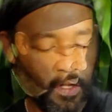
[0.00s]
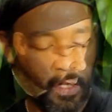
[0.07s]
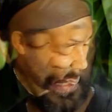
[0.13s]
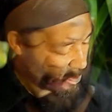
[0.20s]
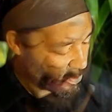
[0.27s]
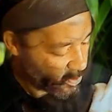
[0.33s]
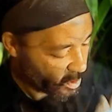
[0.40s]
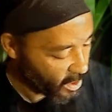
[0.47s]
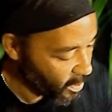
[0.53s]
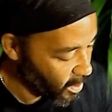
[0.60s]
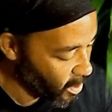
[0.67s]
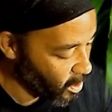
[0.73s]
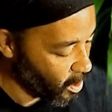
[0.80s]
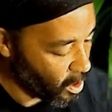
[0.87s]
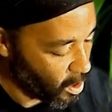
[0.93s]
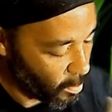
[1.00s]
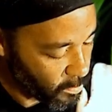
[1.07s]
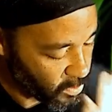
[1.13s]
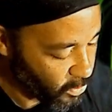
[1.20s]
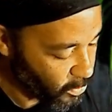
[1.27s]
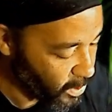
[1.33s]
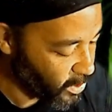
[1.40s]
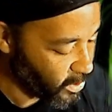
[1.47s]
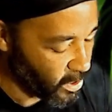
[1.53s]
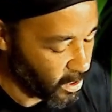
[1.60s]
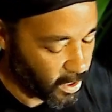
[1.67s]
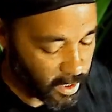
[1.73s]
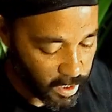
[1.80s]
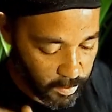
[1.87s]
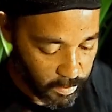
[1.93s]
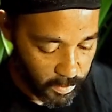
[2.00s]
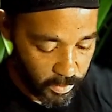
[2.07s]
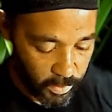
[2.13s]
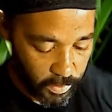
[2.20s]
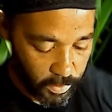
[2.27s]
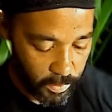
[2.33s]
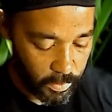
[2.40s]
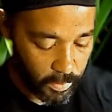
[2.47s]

inside the arms 3 times,